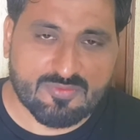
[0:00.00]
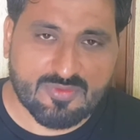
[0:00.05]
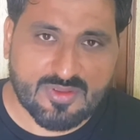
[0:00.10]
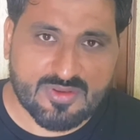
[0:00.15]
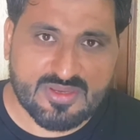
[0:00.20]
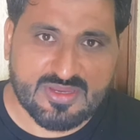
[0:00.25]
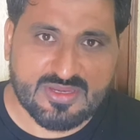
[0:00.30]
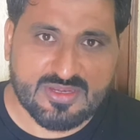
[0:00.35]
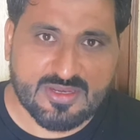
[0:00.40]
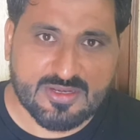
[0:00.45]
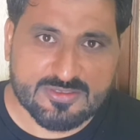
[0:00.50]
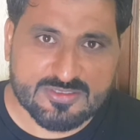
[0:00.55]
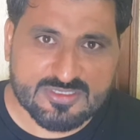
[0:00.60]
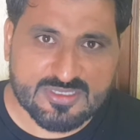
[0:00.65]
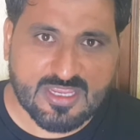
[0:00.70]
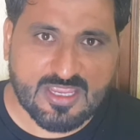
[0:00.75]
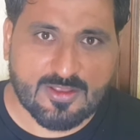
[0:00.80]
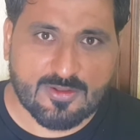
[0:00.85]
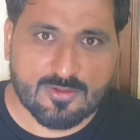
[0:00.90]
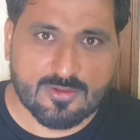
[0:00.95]
needed
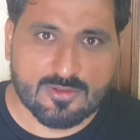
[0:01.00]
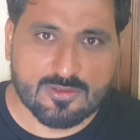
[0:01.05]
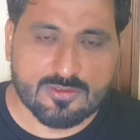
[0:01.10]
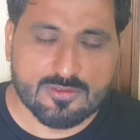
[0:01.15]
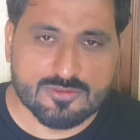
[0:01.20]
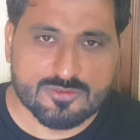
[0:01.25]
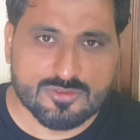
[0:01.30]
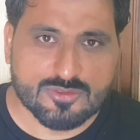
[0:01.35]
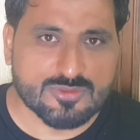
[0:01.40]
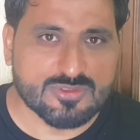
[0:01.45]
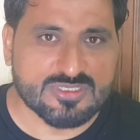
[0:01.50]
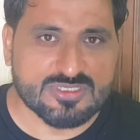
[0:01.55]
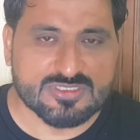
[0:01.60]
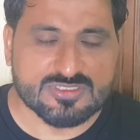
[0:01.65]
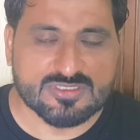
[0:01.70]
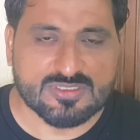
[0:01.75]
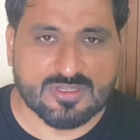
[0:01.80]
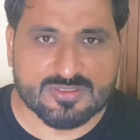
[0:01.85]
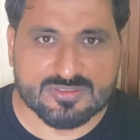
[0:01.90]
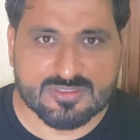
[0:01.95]
skill to
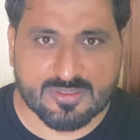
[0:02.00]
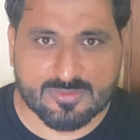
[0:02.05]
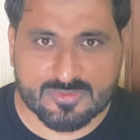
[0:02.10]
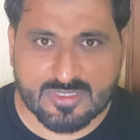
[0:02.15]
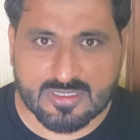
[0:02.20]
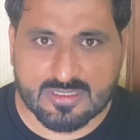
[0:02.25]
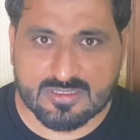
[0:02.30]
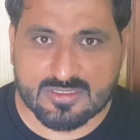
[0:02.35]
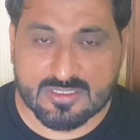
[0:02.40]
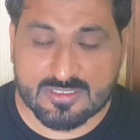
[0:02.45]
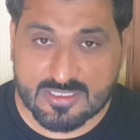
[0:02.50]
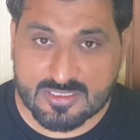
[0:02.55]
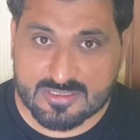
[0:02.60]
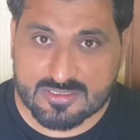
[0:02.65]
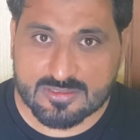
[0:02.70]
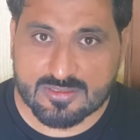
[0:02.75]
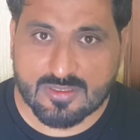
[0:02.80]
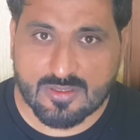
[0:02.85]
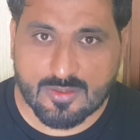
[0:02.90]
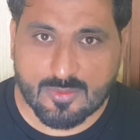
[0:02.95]
teach that subject. This
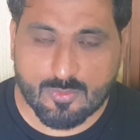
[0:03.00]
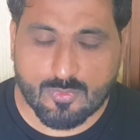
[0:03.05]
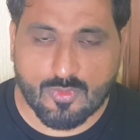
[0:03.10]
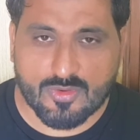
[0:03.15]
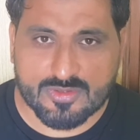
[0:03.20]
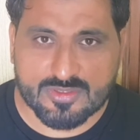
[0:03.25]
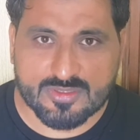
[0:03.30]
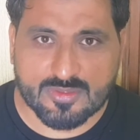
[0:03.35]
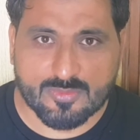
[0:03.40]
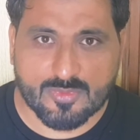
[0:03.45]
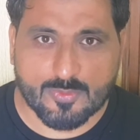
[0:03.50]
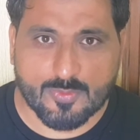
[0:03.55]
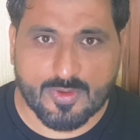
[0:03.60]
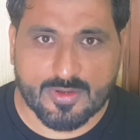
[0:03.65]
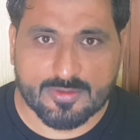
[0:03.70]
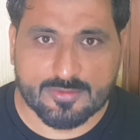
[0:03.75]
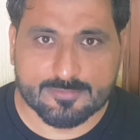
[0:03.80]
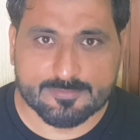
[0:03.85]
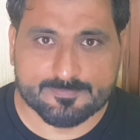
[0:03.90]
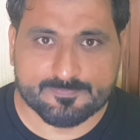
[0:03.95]
is point number
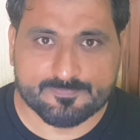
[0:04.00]
one.